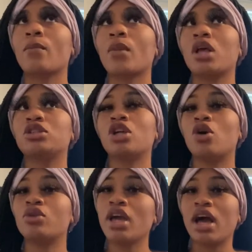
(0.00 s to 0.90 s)

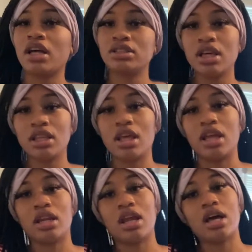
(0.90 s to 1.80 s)
So, yeah, I said that.
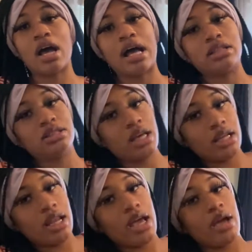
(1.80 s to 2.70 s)
And I said
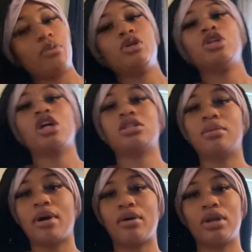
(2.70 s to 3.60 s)
that, we talked
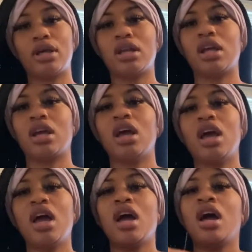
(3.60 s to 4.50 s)
about it. And
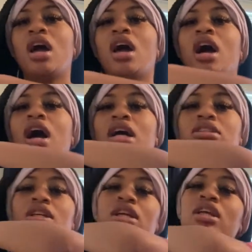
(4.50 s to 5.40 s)
I
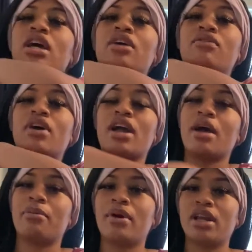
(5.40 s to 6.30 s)
said that if I
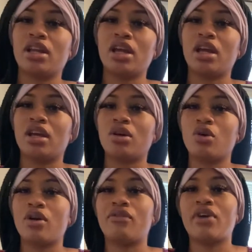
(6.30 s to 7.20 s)
got pregnant
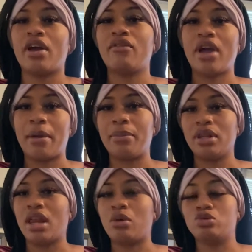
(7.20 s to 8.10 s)
or if it ever happened,
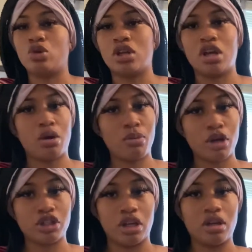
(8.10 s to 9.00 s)
that I was going to get an
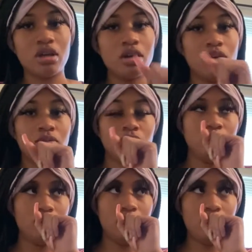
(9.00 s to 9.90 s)
abortion.
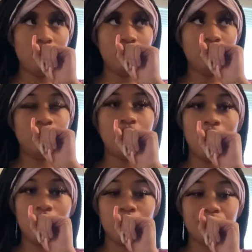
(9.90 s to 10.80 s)
So,